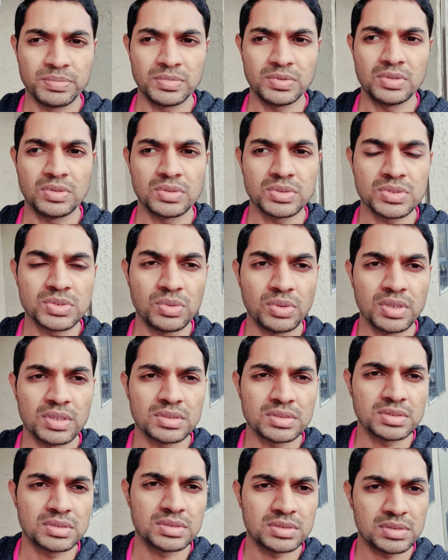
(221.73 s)

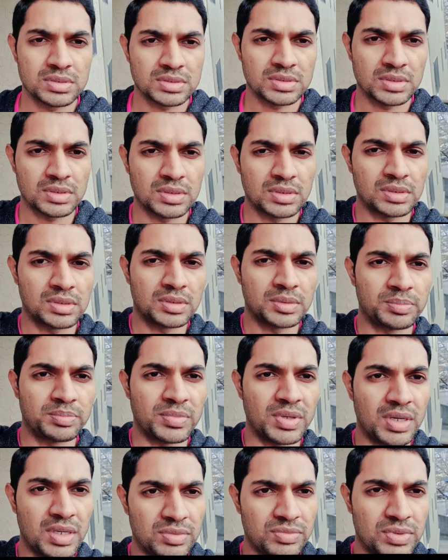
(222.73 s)
students
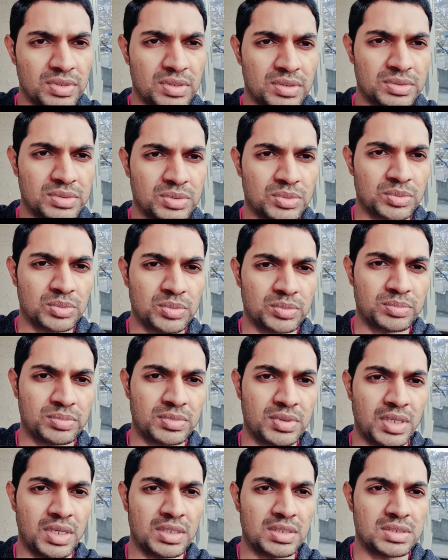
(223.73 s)
live here. So
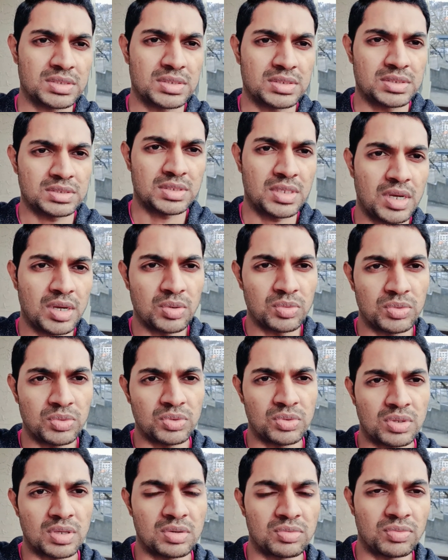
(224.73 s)
that's how
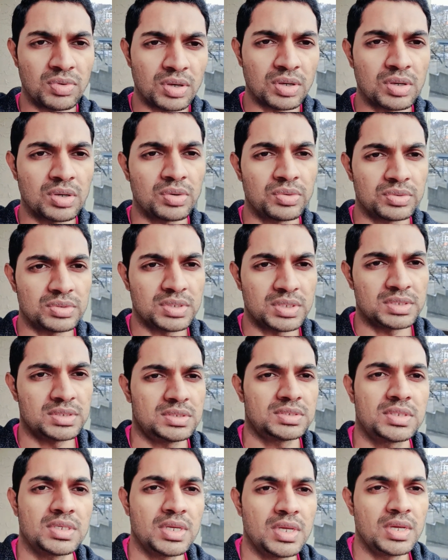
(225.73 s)
you can work out
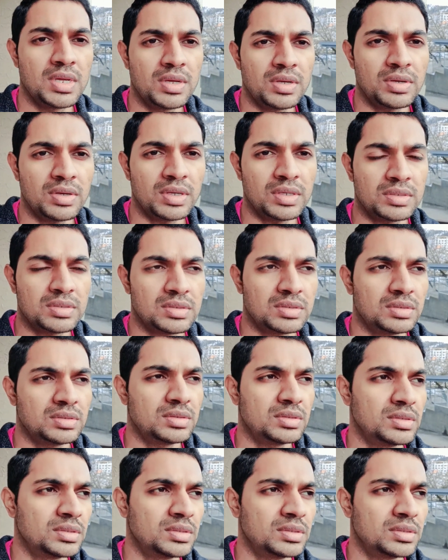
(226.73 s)
things, right?